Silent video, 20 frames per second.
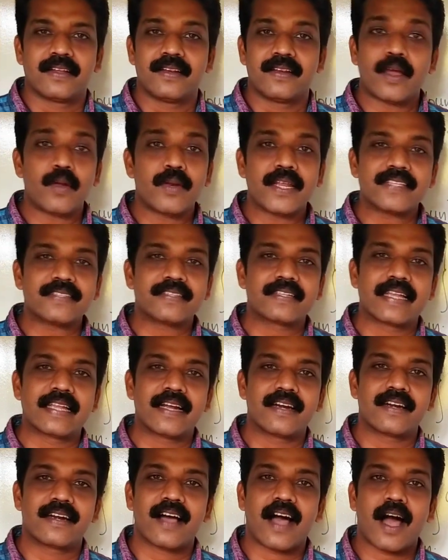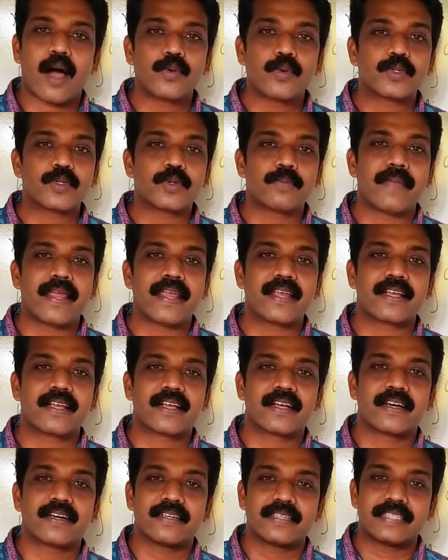Now let's learn how to
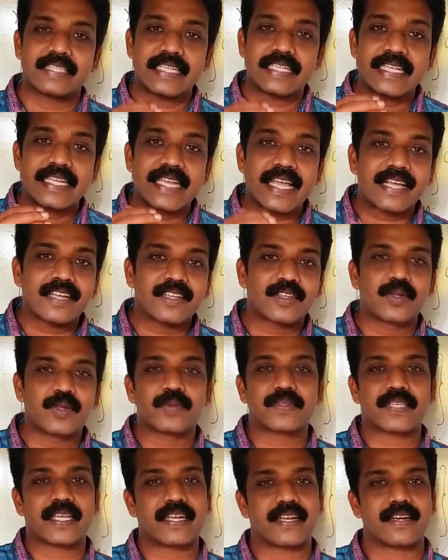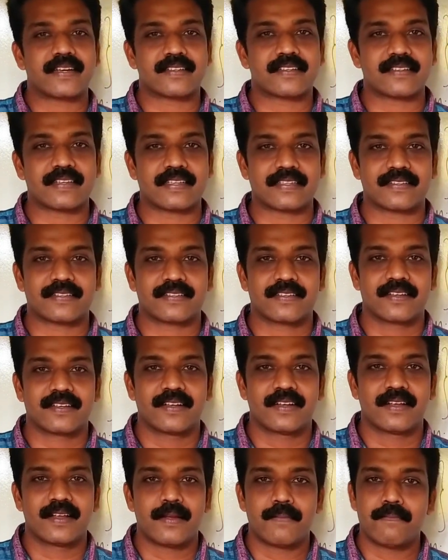make negative sentences.
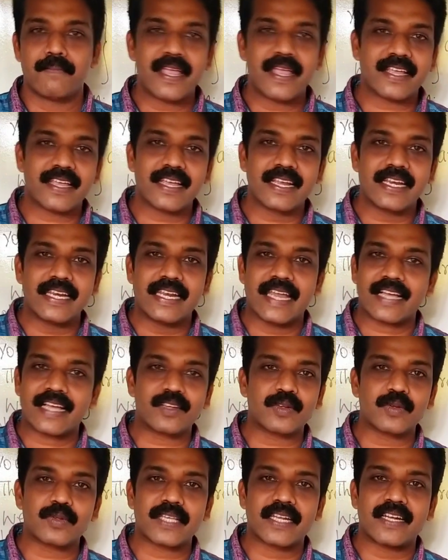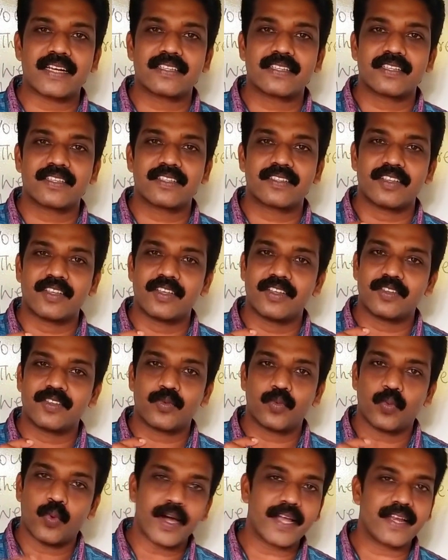Making negative sentences is
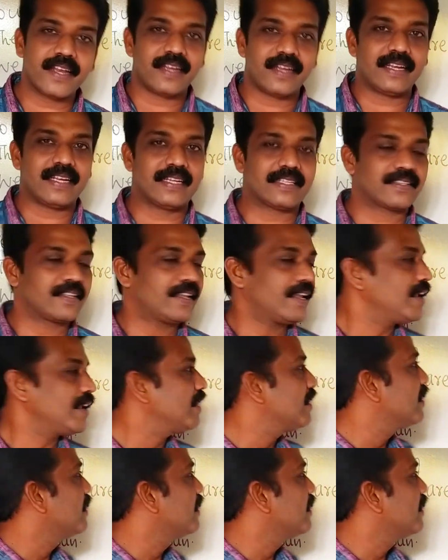very easy.